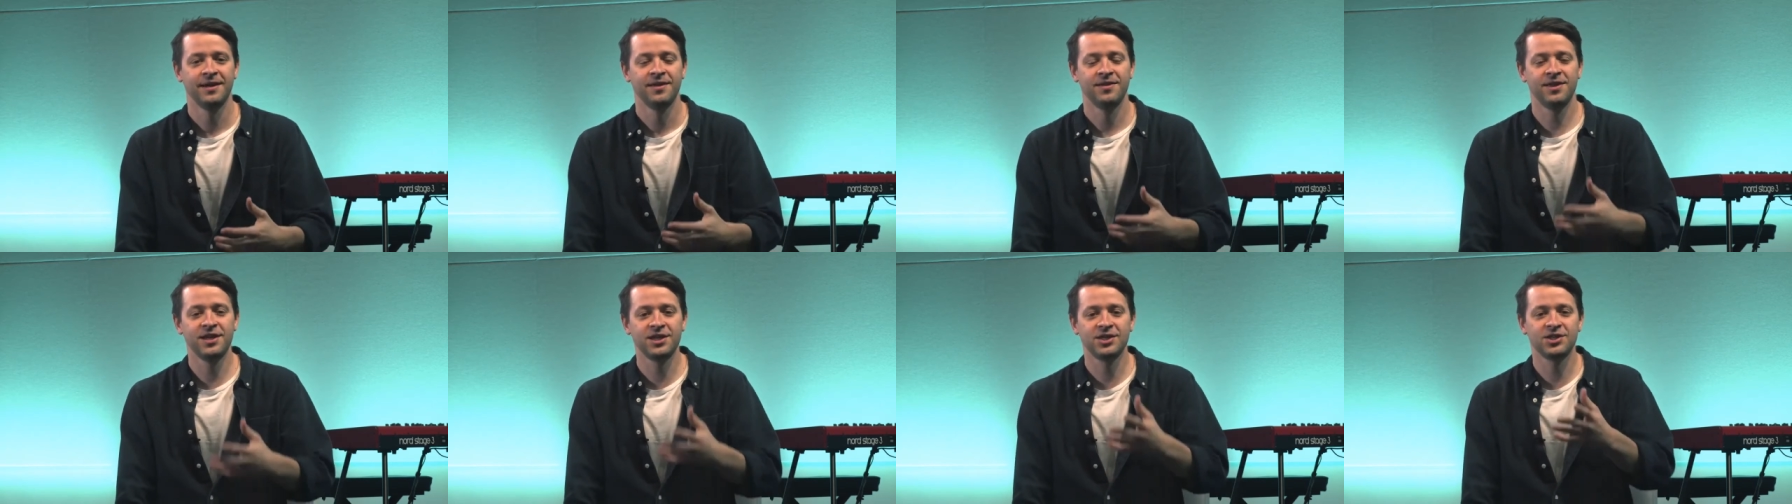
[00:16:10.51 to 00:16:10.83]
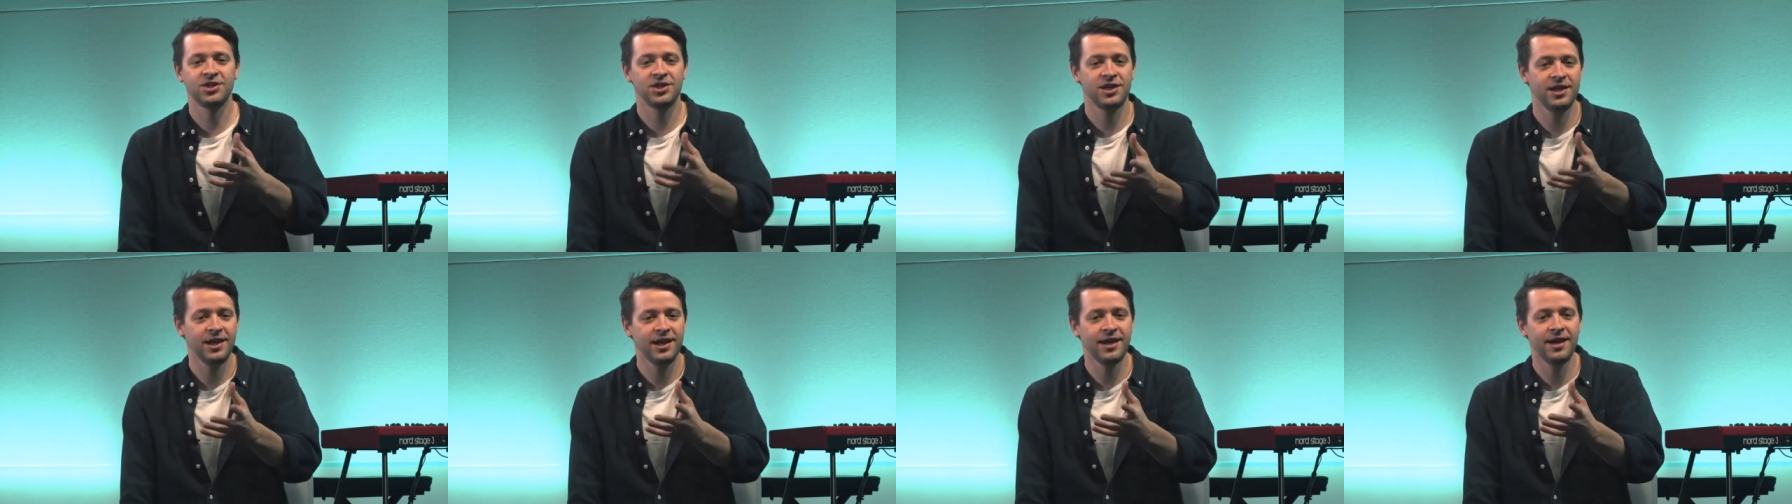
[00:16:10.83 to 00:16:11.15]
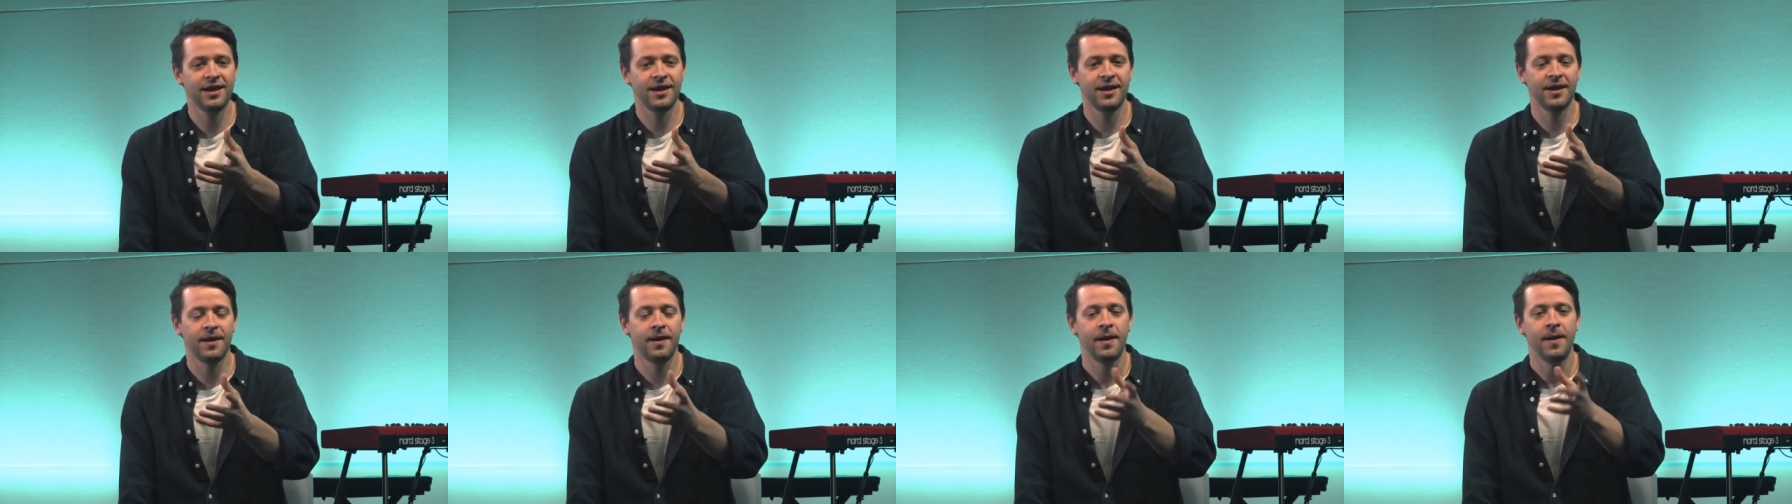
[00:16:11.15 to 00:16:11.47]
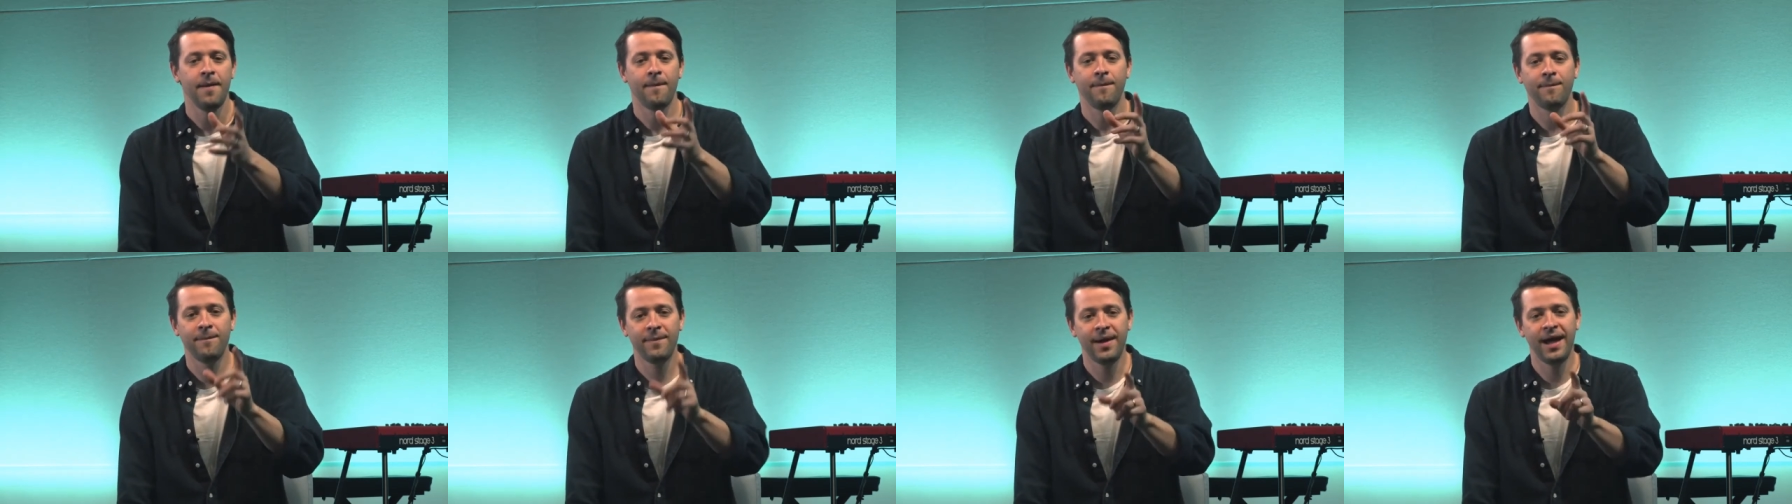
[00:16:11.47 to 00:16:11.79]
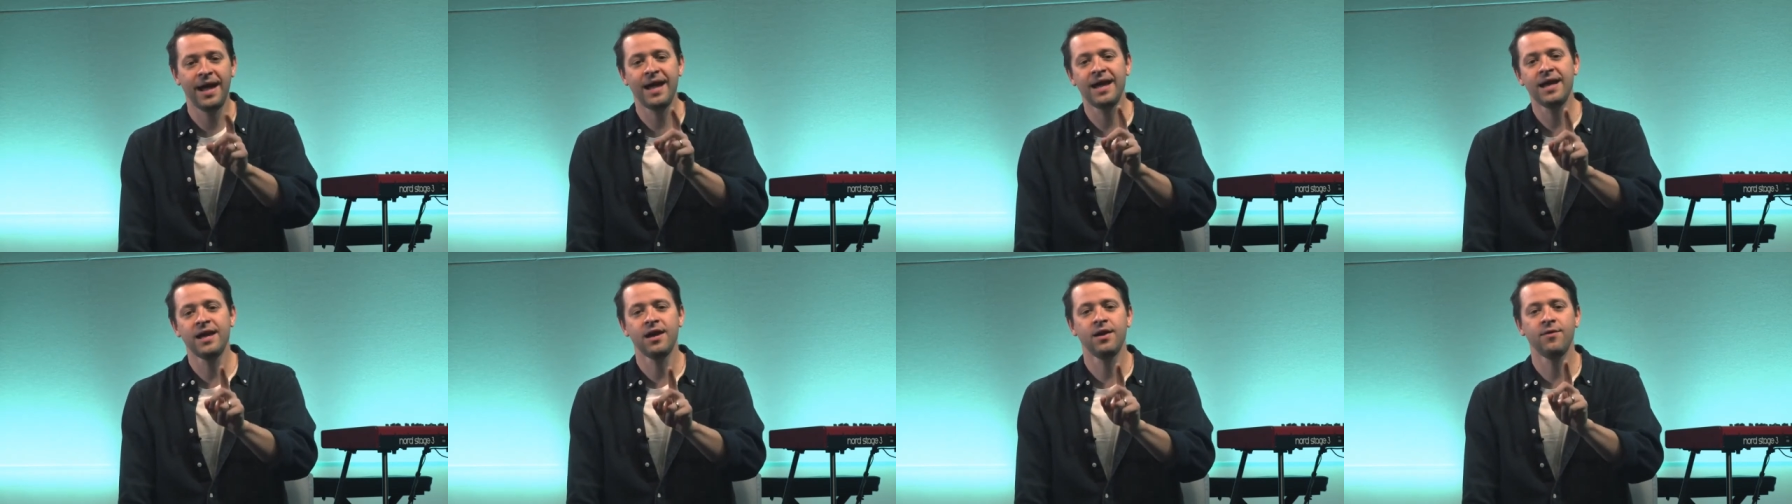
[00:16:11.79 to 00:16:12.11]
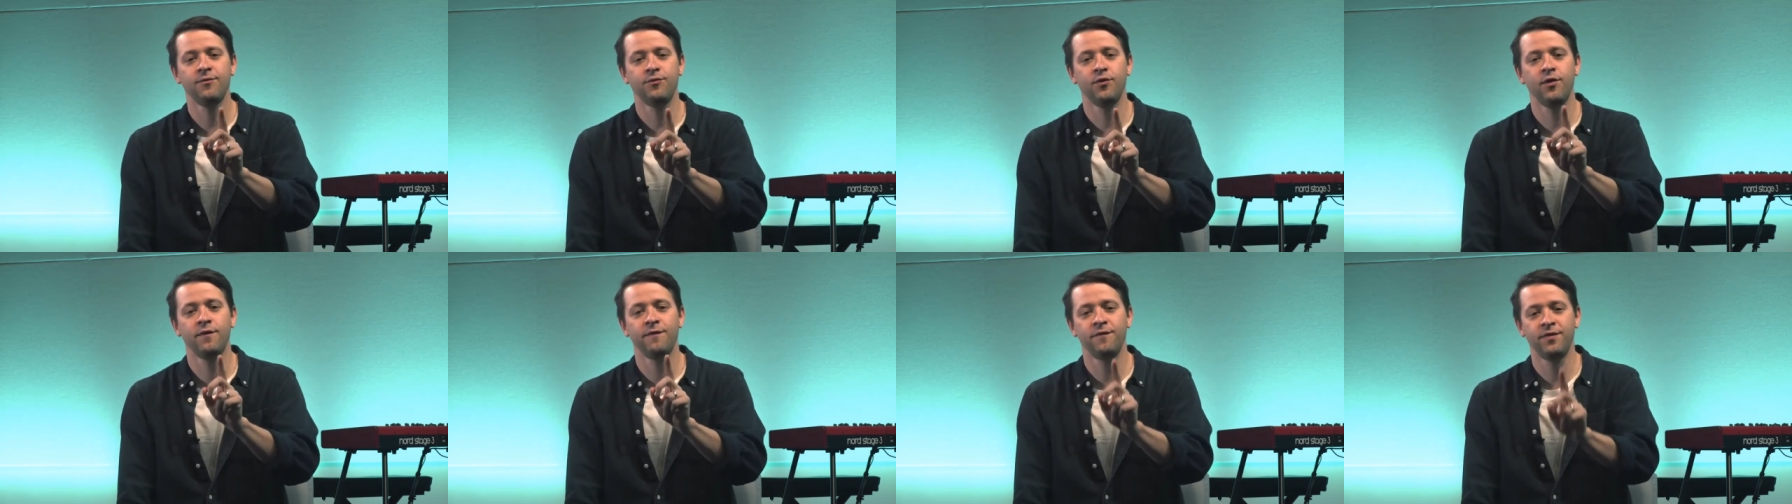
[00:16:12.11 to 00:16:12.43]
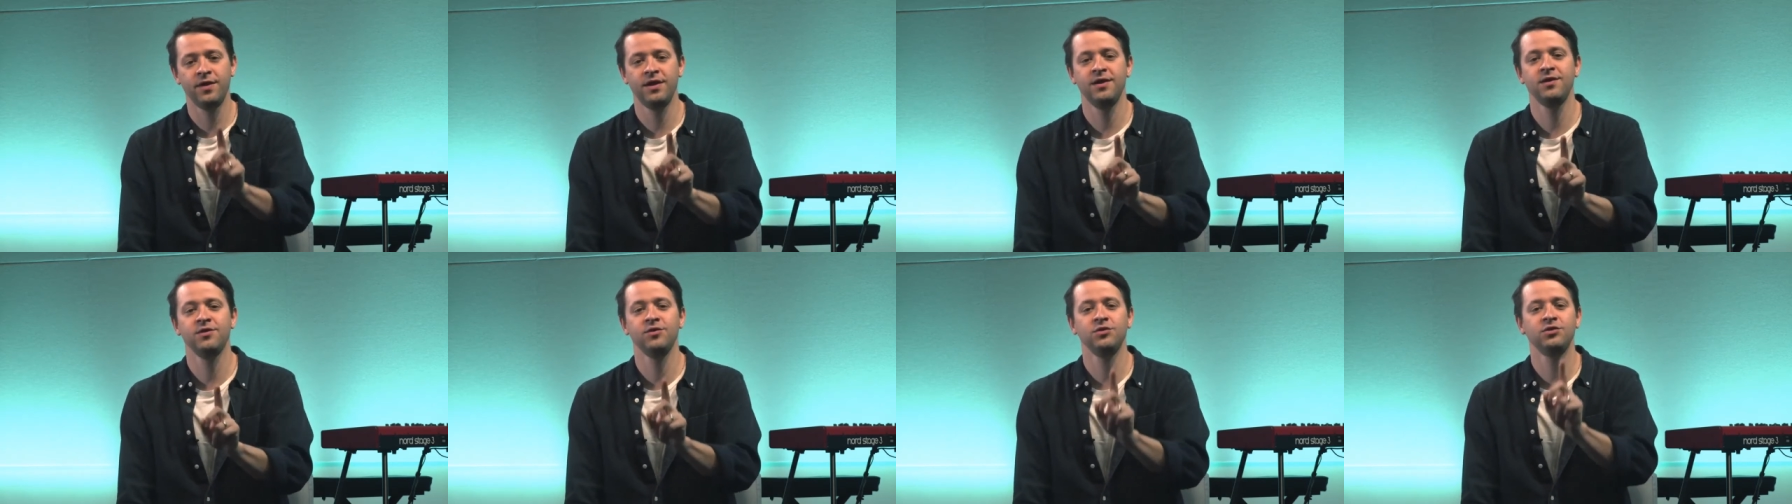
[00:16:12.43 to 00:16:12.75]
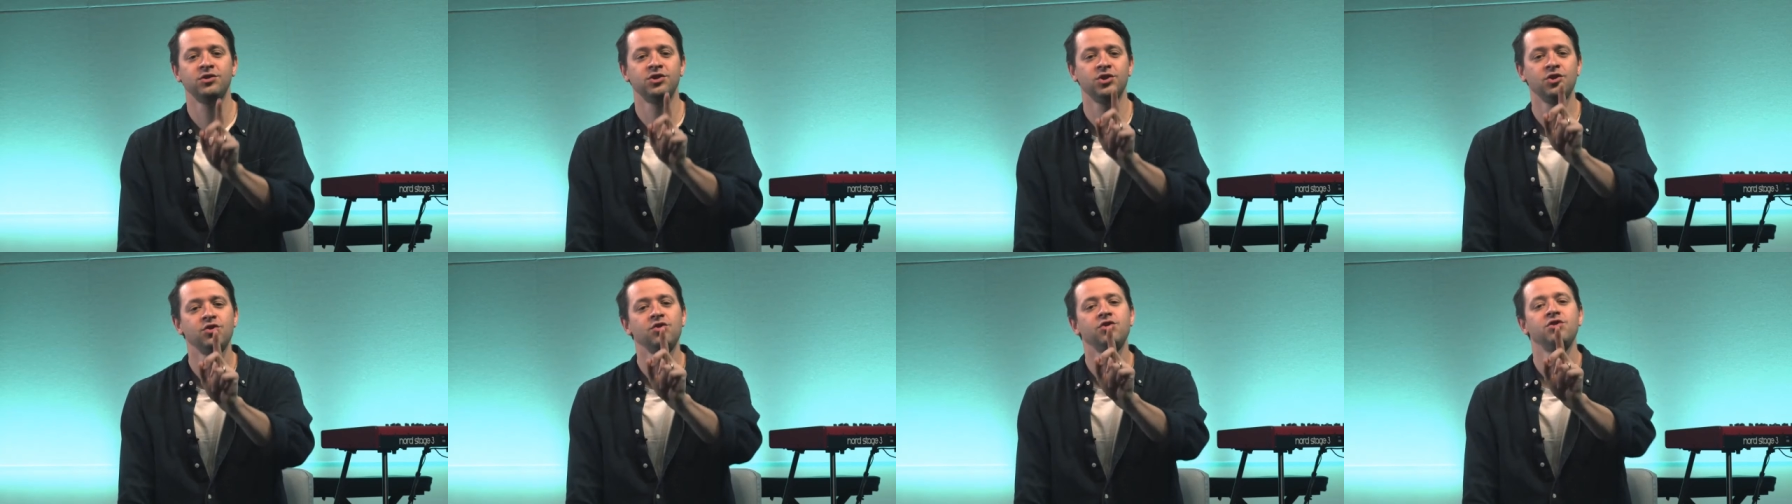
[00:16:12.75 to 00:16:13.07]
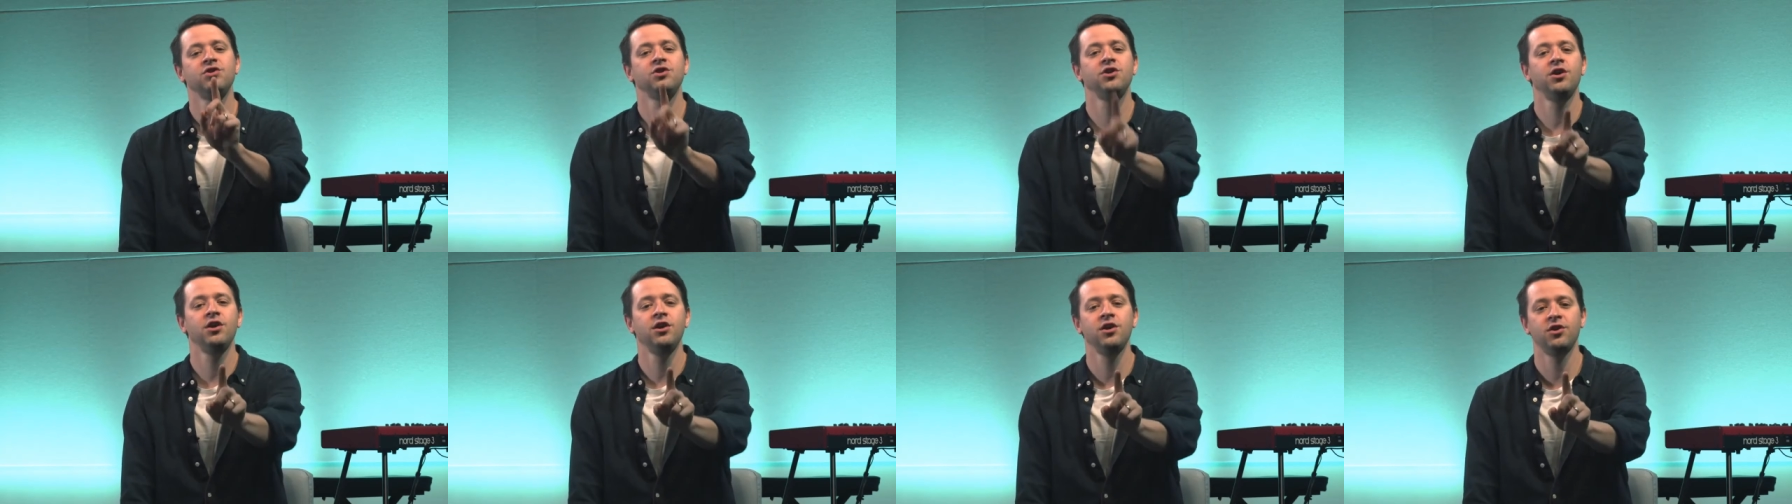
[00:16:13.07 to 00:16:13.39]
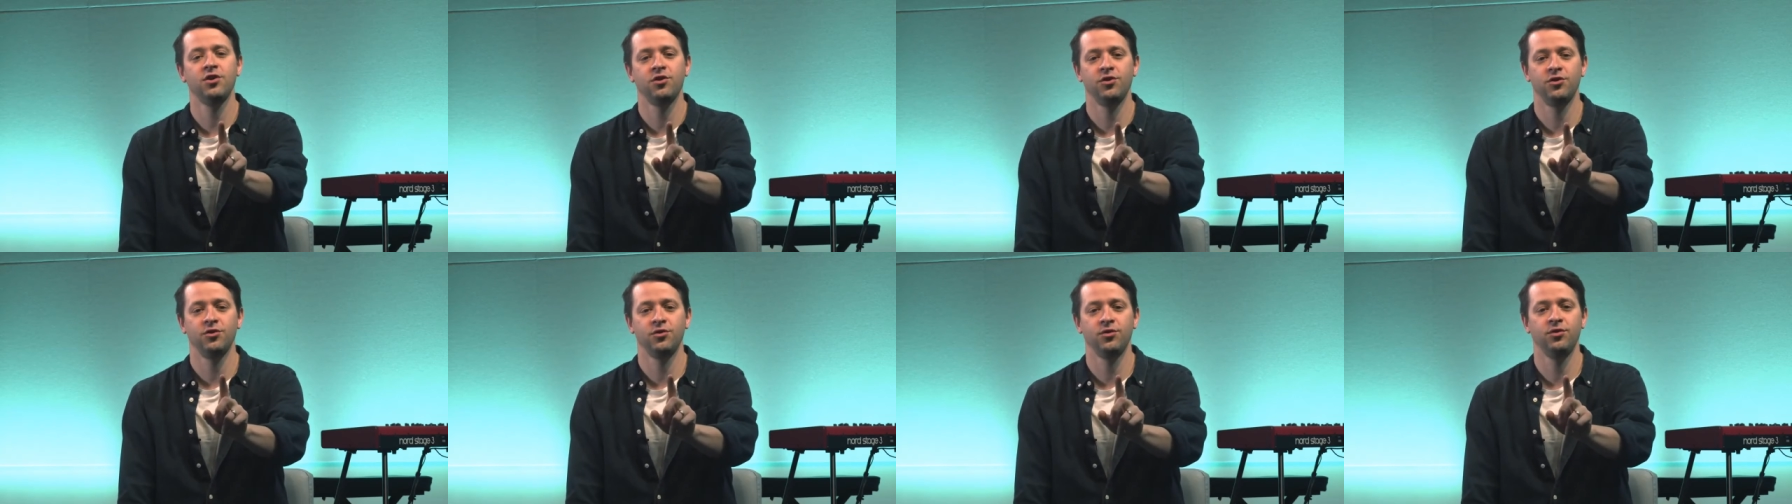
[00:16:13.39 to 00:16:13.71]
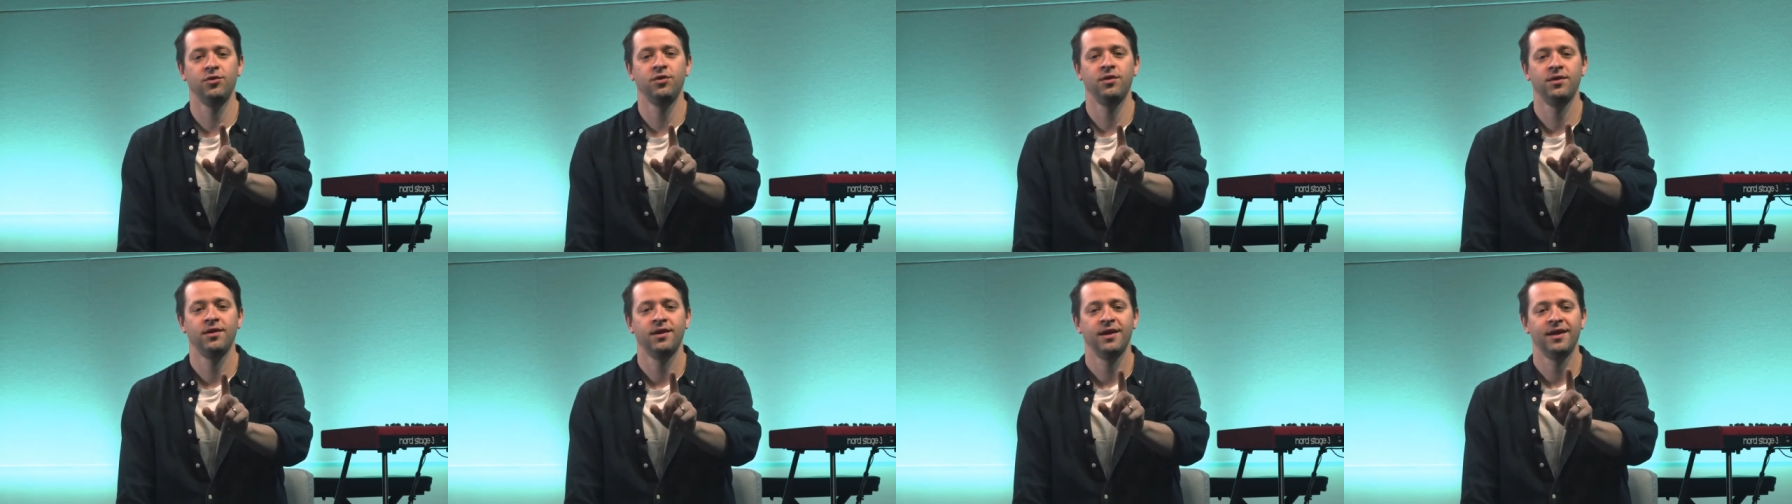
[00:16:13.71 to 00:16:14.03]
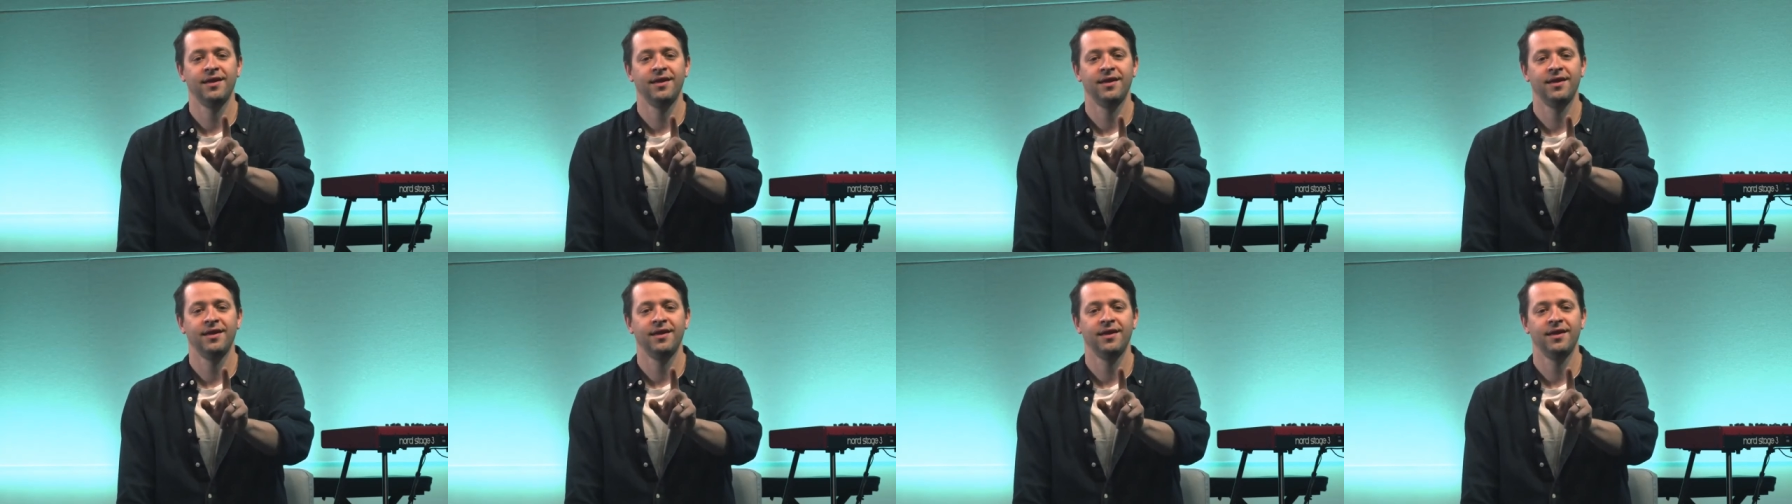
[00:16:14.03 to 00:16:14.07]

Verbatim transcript: This year may have revealed to you